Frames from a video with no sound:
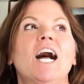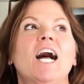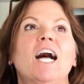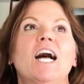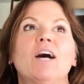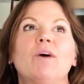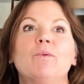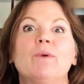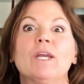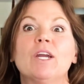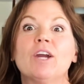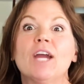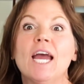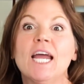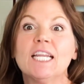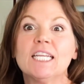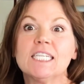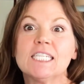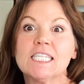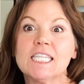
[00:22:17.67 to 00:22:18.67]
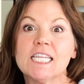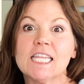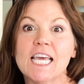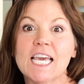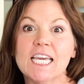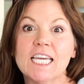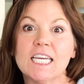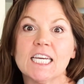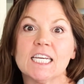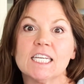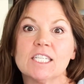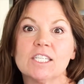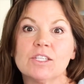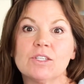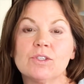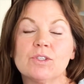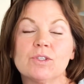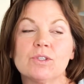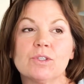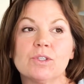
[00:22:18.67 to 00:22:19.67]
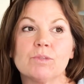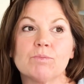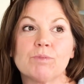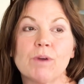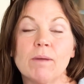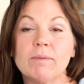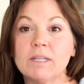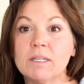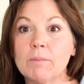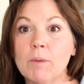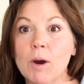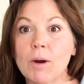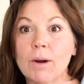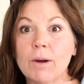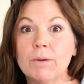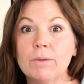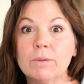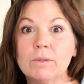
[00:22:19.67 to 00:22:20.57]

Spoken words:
we are heading to the lake probably tomorrow,